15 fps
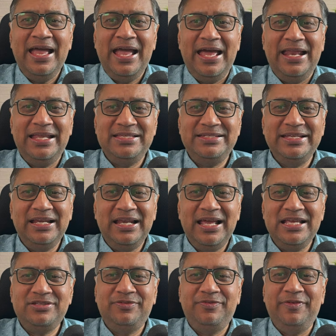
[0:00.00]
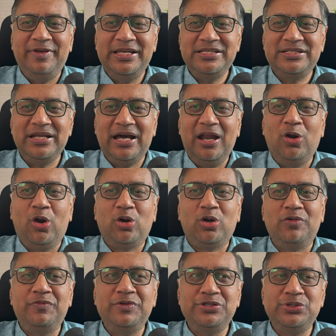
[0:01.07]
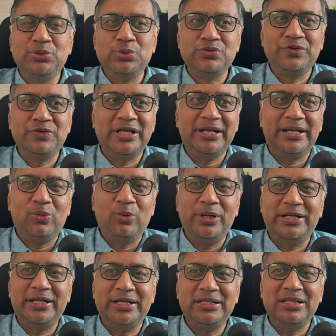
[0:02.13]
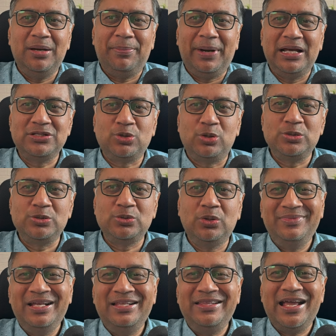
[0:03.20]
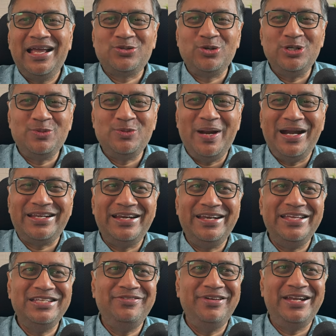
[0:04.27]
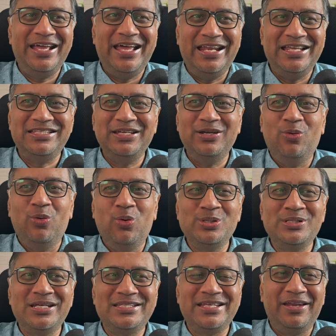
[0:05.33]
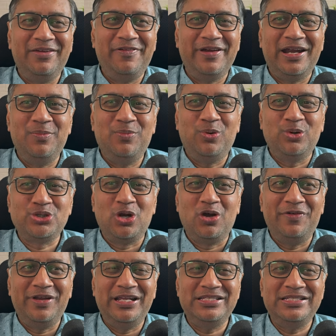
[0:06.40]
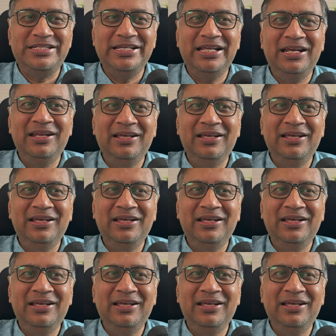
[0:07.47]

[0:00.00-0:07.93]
NSDL has faced a lot of issues with the regulator in the past also, thanks to its patronage where NSE owns a significant portion of NSDL.